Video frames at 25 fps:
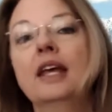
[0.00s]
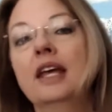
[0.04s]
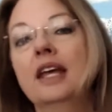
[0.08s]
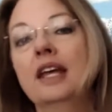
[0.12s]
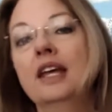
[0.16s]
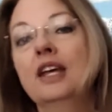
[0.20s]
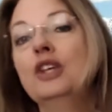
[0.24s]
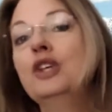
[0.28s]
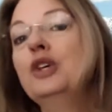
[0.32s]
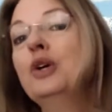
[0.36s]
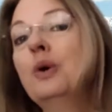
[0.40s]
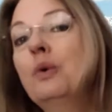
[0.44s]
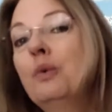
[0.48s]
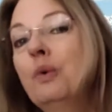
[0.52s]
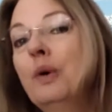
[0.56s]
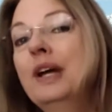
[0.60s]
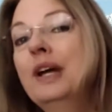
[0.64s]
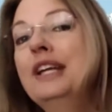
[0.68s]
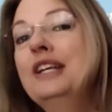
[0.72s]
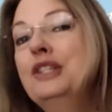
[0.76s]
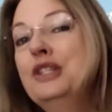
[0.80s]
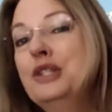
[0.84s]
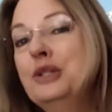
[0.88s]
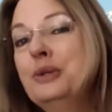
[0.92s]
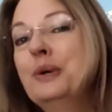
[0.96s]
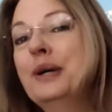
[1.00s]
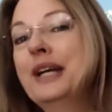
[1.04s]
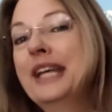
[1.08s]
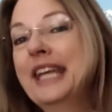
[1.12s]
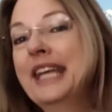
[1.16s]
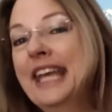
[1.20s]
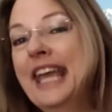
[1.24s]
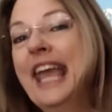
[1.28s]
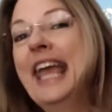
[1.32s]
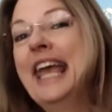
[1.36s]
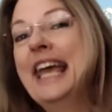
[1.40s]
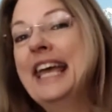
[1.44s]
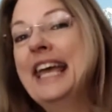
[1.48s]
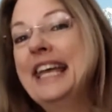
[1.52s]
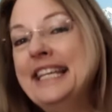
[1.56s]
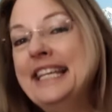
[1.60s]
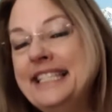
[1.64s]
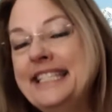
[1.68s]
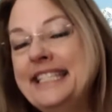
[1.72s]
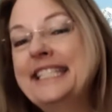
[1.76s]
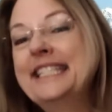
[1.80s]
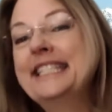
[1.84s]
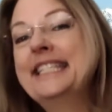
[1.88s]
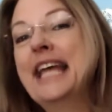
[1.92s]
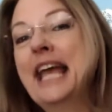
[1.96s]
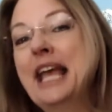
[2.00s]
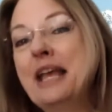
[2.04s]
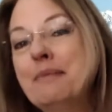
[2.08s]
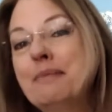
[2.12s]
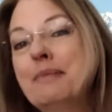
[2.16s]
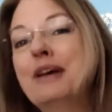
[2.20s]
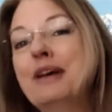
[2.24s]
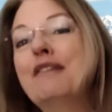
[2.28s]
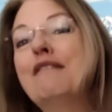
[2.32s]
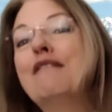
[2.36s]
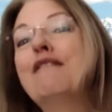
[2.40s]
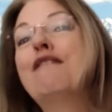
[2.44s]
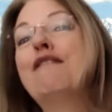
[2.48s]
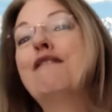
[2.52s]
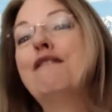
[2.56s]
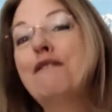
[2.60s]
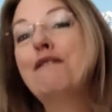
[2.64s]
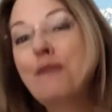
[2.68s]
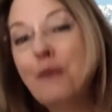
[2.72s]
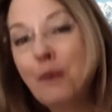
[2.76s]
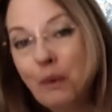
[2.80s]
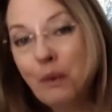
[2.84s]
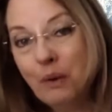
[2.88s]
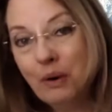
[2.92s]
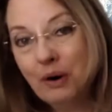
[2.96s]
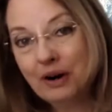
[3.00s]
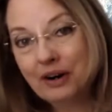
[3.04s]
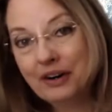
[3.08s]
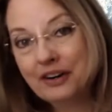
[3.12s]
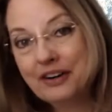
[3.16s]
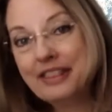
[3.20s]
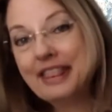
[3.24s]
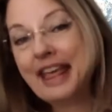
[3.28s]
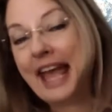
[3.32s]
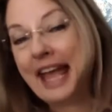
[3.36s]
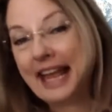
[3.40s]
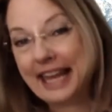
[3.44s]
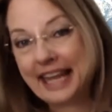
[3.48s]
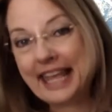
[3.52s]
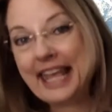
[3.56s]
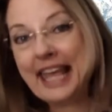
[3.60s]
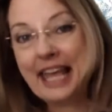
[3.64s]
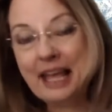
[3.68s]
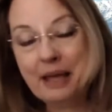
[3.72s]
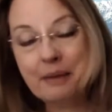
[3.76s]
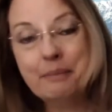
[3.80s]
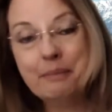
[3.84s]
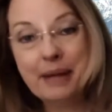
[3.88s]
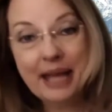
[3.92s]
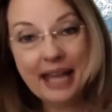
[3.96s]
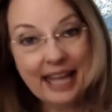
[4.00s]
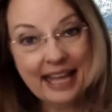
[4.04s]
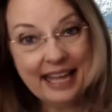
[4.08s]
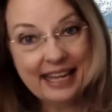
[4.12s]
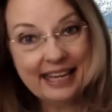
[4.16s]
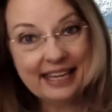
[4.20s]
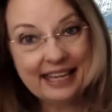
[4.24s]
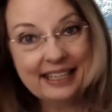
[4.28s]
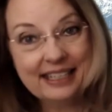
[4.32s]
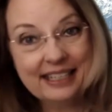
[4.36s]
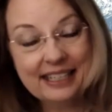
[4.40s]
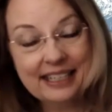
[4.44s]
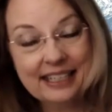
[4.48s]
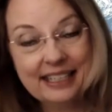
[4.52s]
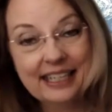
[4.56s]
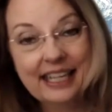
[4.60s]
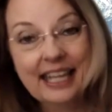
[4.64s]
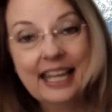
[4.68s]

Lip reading: You'll want to do a case statement for that campaign.